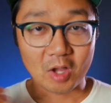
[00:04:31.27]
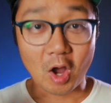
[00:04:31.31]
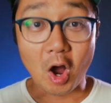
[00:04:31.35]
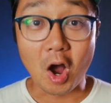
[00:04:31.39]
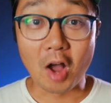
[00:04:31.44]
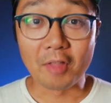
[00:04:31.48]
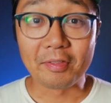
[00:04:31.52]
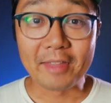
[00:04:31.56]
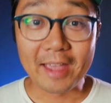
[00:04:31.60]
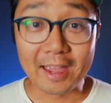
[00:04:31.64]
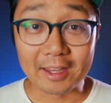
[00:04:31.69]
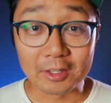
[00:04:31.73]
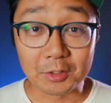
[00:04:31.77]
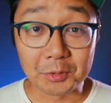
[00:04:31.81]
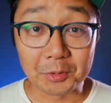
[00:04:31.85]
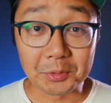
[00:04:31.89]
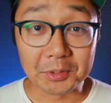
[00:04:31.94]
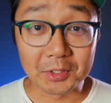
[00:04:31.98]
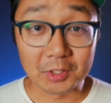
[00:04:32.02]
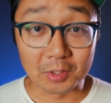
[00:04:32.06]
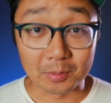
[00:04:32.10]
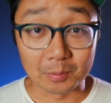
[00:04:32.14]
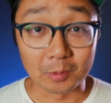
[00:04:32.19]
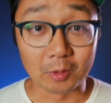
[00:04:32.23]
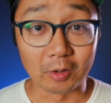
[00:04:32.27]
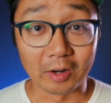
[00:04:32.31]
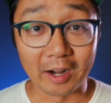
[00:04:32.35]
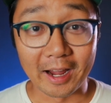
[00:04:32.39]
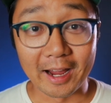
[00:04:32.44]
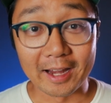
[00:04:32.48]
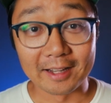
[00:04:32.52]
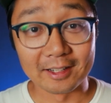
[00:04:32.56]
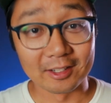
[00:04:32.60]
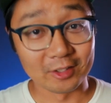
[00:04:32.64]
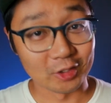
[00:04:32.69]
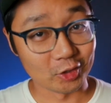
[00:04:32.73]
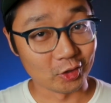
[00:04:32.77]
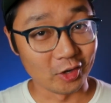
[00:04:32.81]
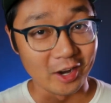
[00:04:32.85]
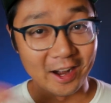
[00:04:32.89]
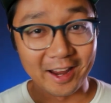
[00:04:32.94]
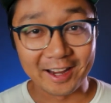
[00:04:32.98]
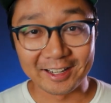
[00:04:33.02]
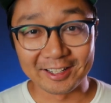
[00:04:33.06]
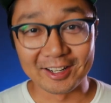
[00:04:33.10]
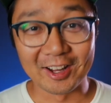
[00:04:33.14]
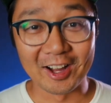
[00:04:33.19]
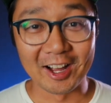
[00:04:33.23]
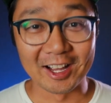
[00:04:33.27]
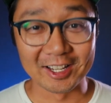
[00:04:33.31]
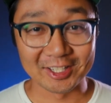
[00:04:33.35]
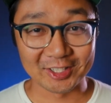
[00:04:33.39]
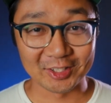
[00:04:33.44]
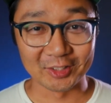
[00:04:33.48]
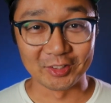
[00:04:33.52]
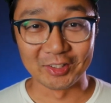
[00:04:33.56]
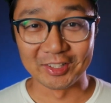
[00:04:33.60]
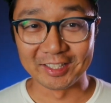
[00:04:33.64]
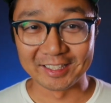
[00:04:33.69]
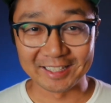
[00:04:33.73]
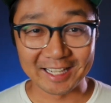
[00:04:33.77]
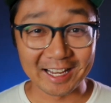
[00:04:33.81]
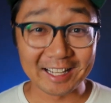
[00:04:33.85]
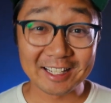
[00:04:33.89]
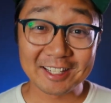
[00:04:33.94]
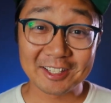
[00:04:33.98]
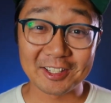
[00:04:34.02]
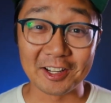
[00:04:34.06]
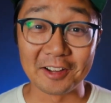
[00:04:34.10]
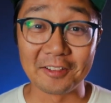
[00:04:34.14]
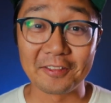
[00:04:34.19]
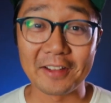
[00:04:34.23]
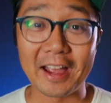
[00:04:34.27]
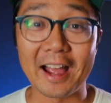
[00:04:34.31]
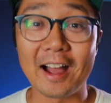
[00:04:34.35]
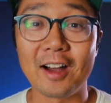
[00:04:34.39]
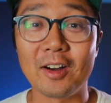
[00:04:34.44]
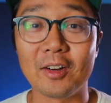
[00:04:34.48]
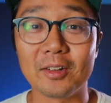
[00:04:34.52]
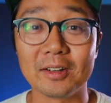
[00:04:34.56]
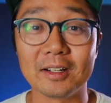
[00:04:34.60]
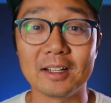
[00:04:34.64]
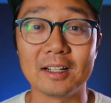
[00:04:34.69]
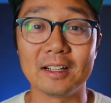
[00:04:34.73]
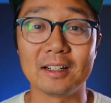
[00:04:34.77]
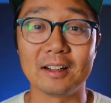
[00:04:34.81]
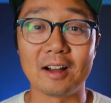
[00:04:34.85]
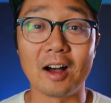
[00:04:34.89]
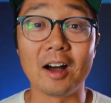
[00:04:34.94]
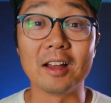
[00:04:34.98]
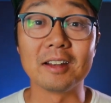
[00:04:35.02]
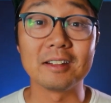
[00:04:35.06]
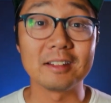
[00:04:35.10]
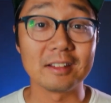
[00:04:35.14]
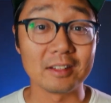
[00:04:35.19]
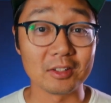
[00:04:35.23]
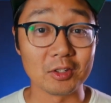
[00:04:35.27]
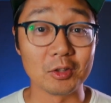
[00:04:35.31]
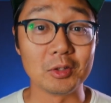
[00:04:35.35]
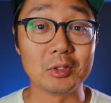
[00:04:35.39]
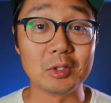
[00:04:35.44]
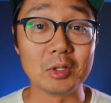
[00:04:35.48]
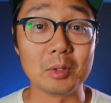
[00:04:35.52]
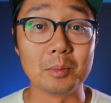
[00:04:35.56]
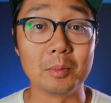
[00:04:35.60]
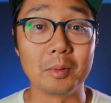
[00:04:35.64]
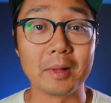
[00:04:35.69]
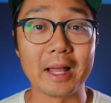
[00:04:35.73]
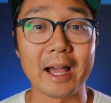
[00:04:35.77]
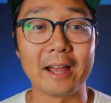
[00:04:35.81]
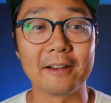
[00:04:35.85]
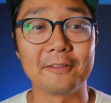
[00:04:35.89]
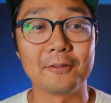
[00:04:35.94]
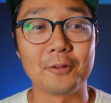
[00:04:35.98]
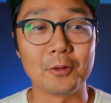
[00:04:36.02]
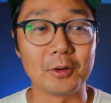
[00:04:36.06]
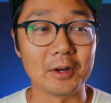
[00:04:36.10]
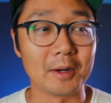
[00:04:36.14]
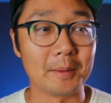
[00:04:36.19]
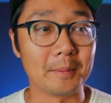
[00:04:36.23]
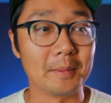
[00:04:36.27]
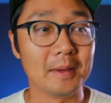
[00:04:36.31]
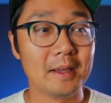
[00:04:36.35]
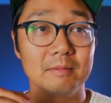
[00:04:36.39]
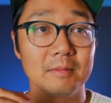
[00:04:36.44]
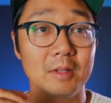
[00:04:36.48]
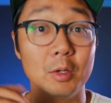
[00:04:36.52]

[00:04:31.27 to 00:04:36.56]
on that YouTube grind and trying to hustle and get stuff out onto the YouTube platform.